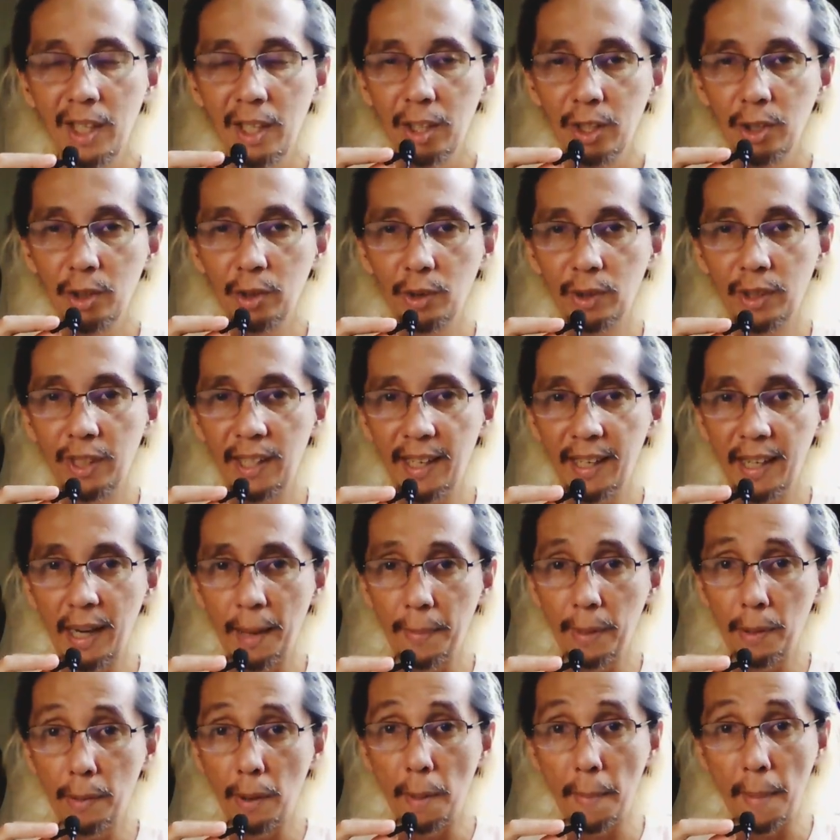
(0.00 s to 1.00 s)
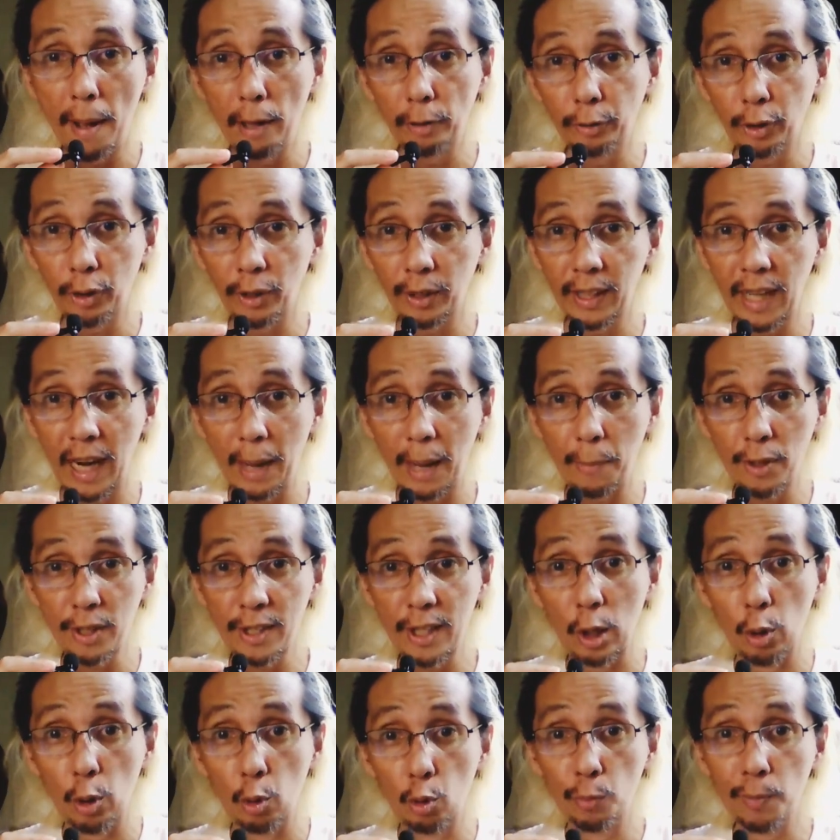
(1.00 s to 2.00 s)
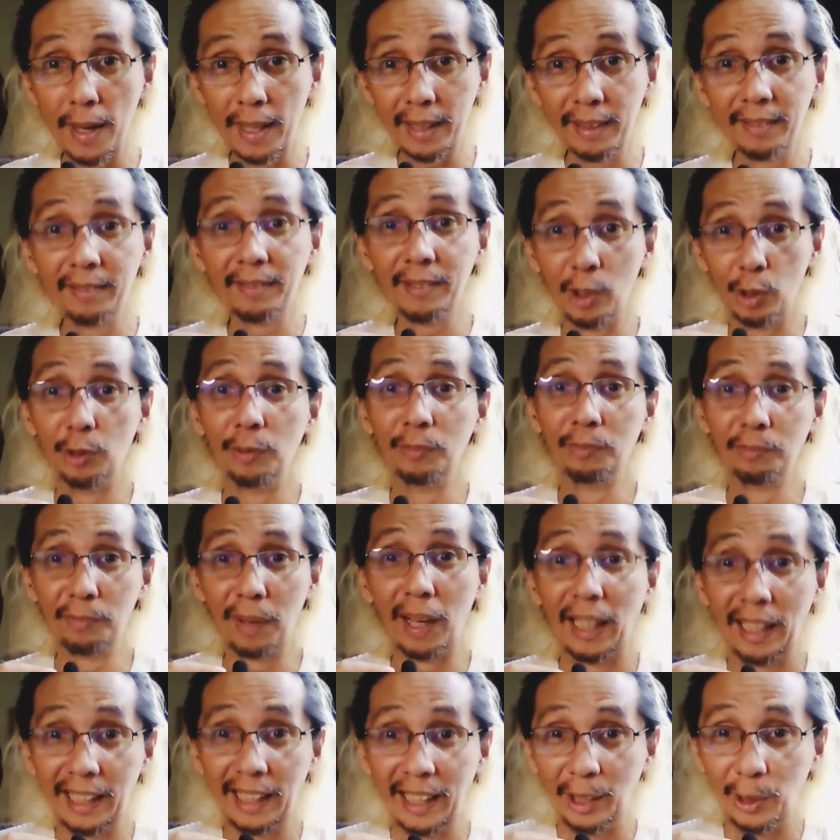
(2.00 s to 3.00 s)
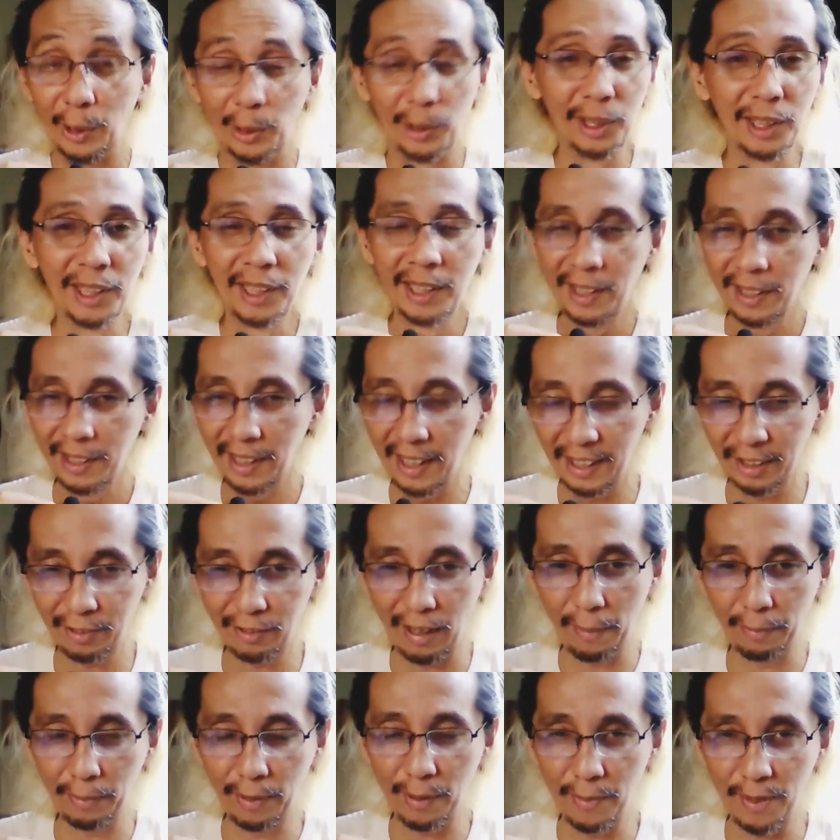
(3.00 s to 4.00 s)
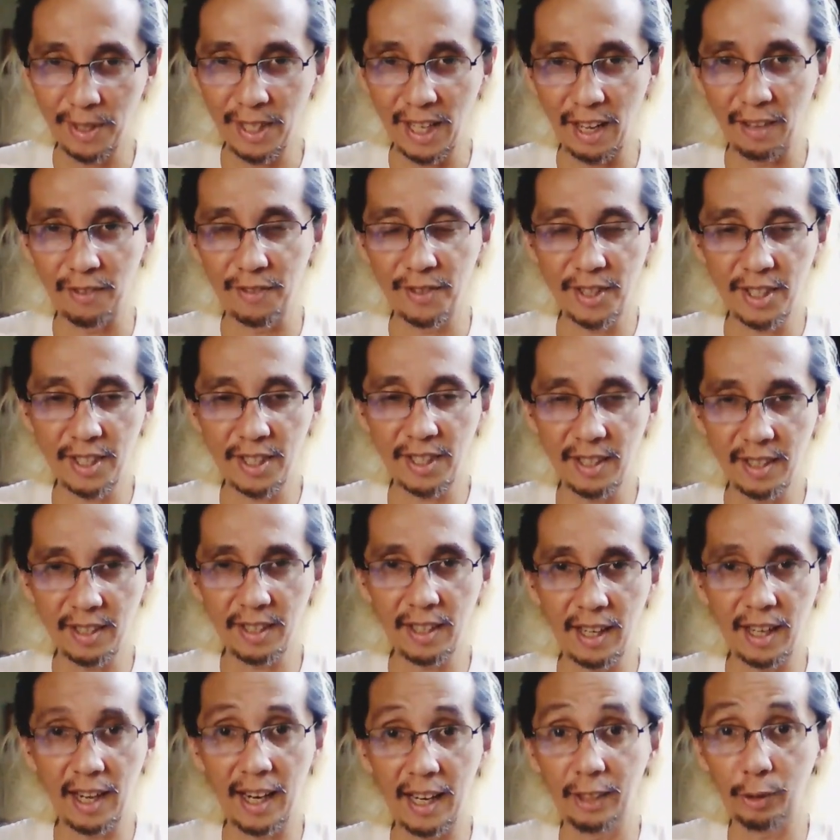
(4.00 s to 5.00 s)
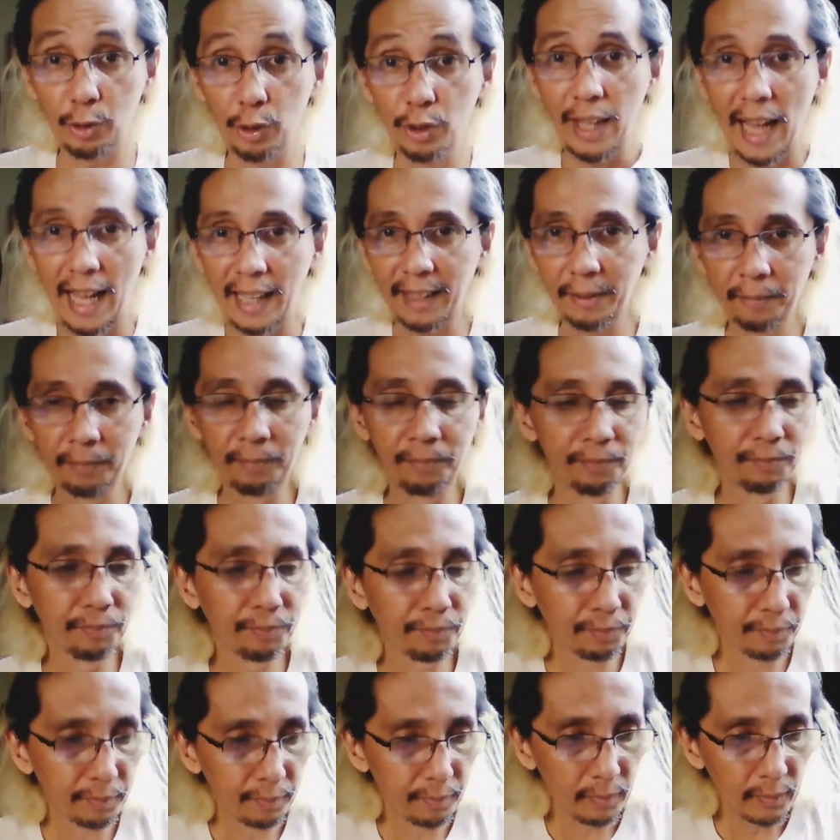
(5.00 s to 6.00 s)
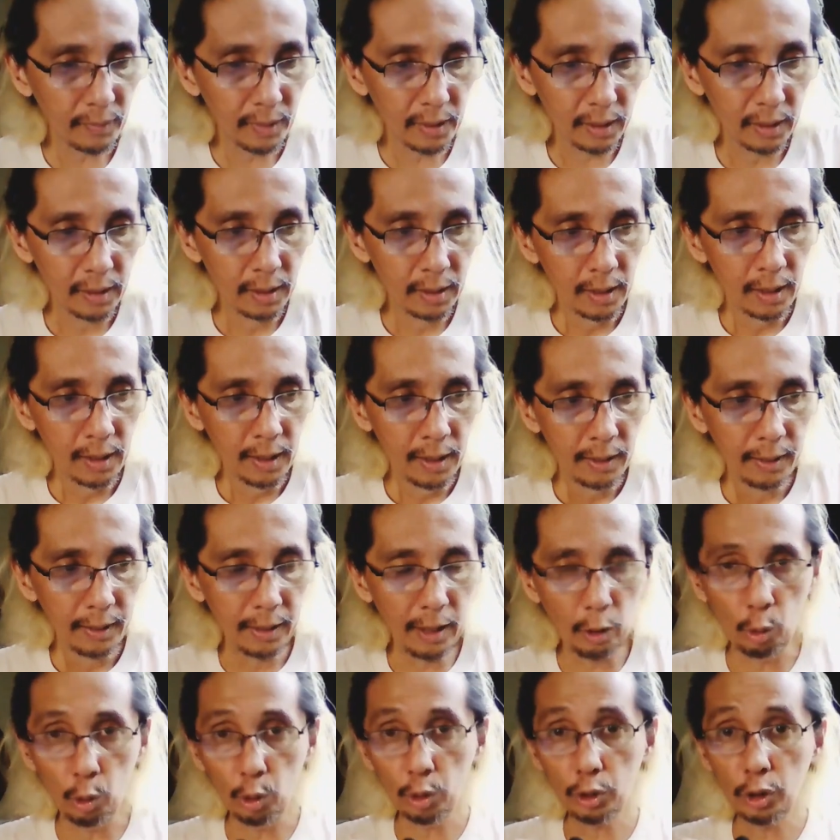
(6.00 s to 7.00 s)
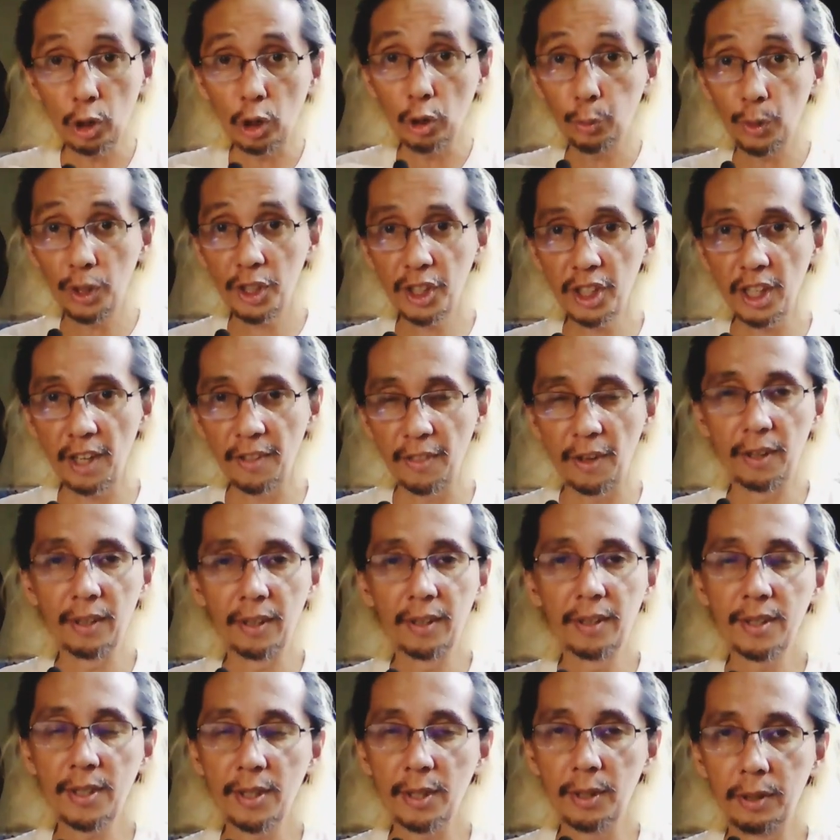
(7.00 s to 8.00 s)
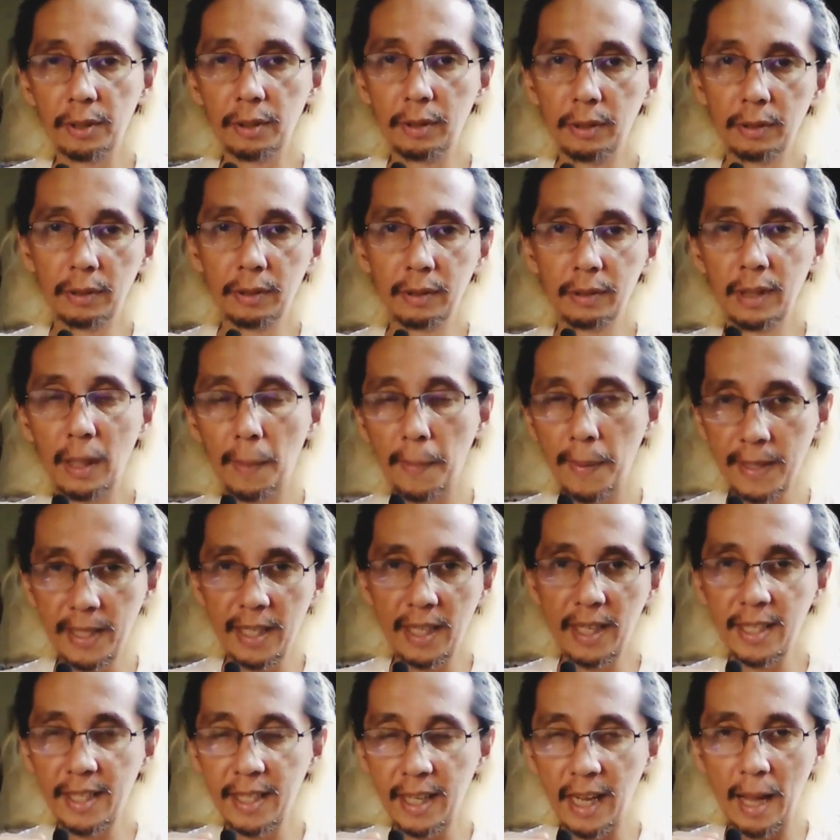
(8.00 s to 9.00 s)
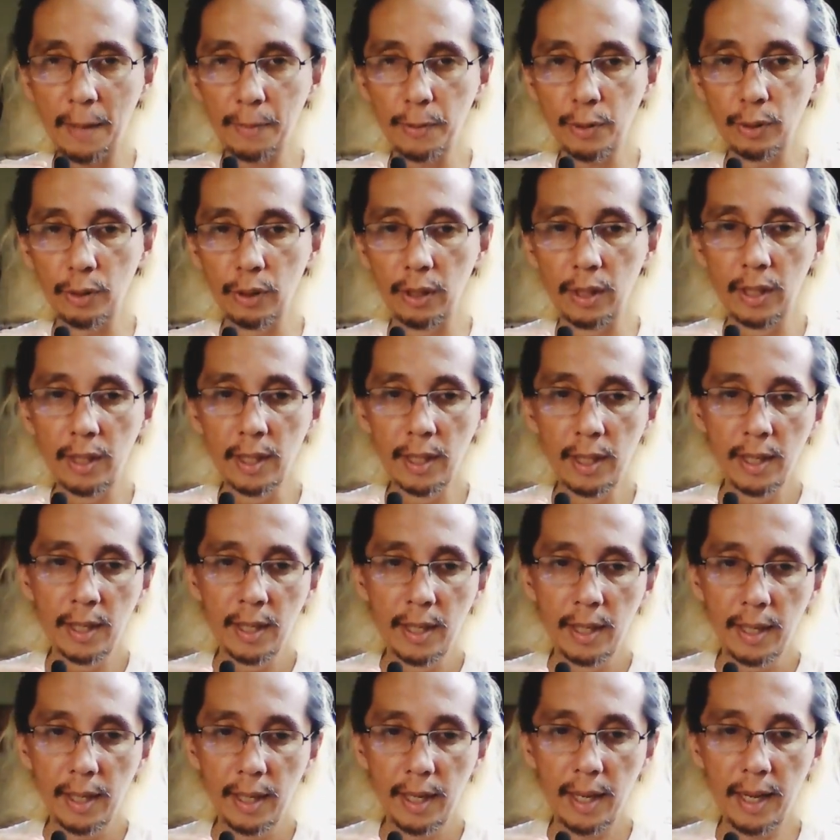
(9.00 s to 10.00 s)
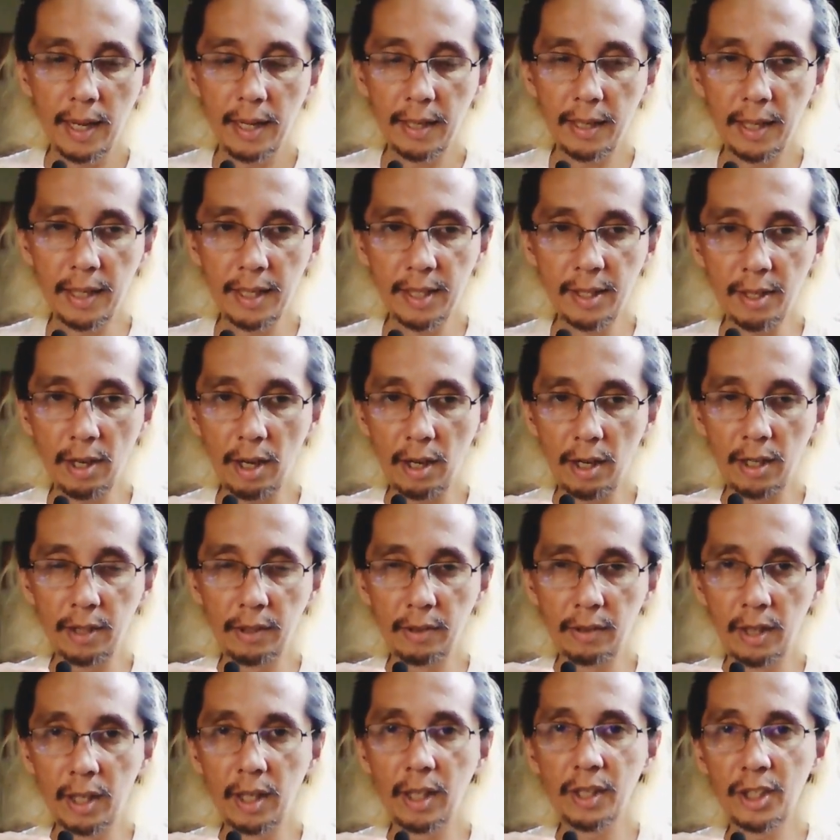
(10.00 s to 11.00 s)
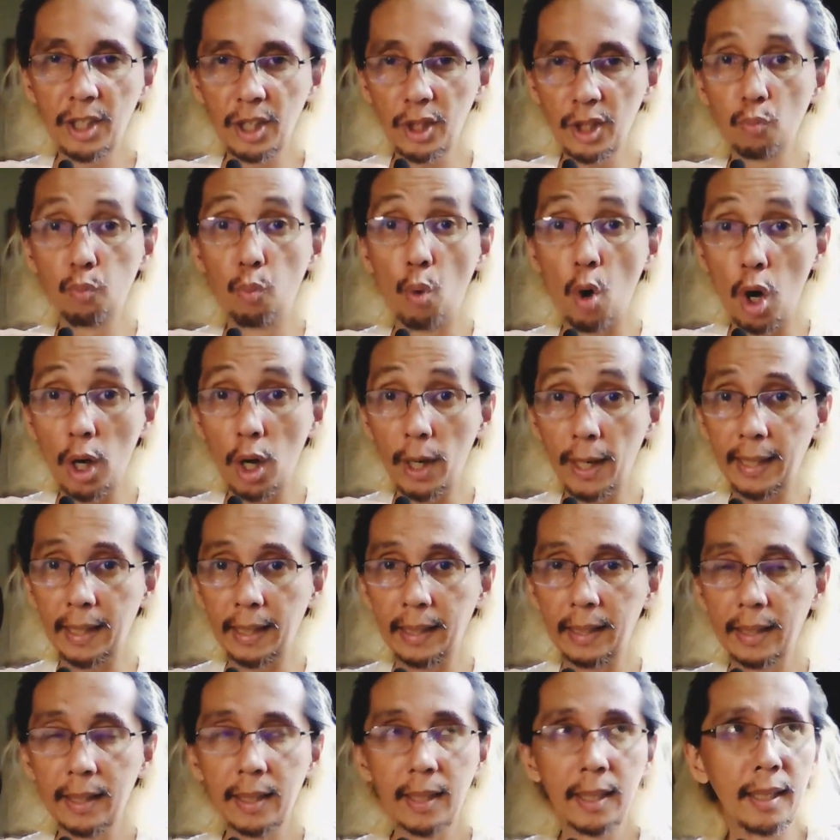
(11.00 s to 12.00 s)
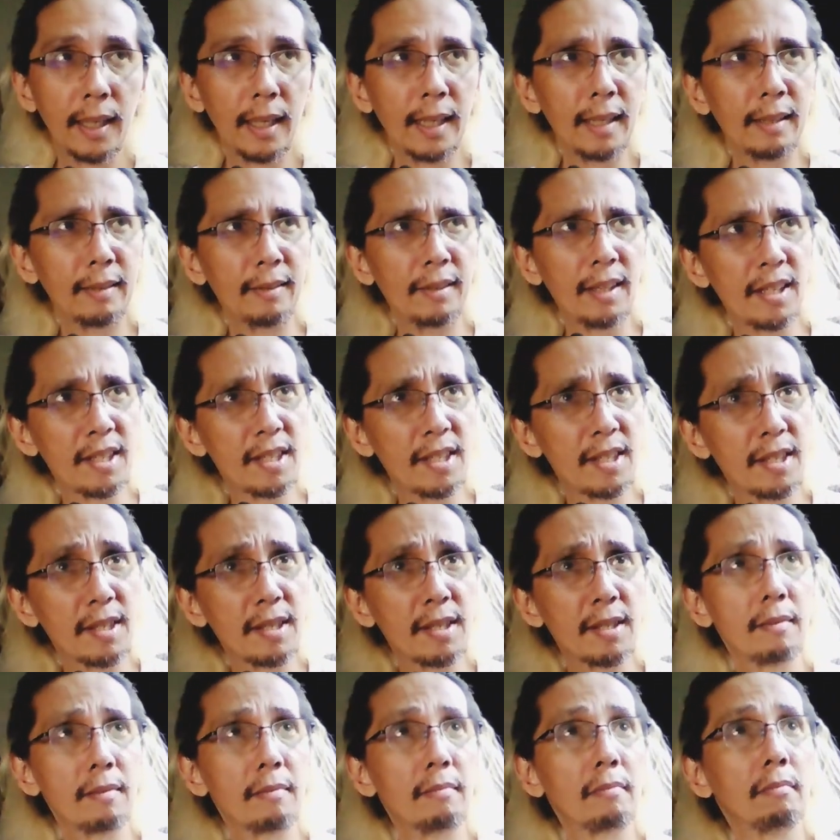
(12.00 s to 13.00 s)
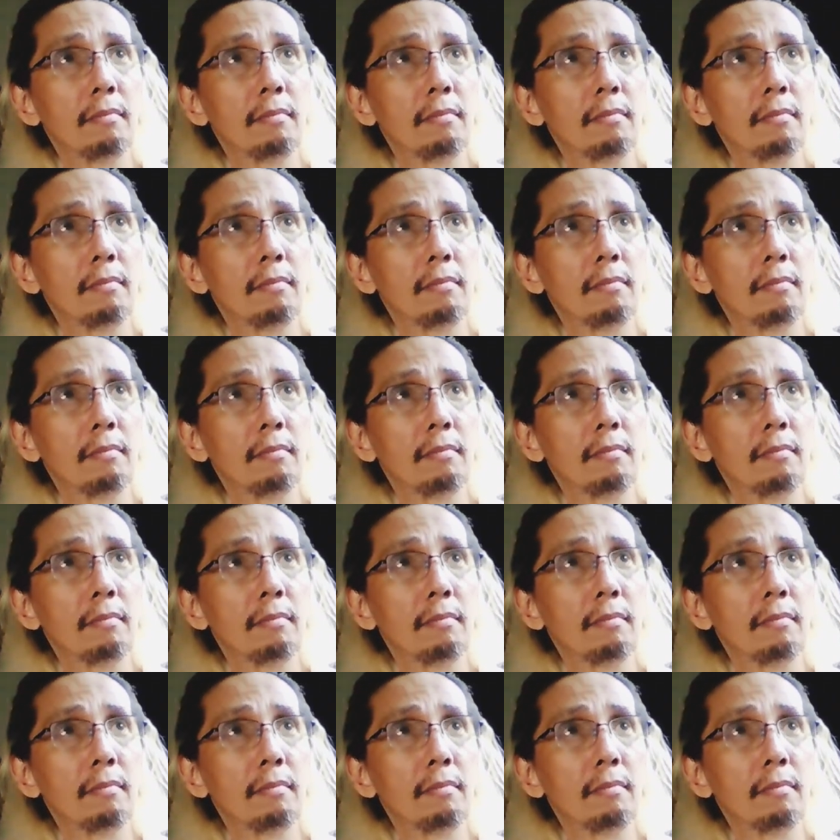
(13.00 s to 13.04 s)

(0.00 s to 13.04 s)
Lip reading: Yung ginagamit ng mga mountain climbers na lubid, yun, parang ganun. They strapped themselves into that. They're hooked onto each other. So, labas sila sa capsule and they started just walking in this,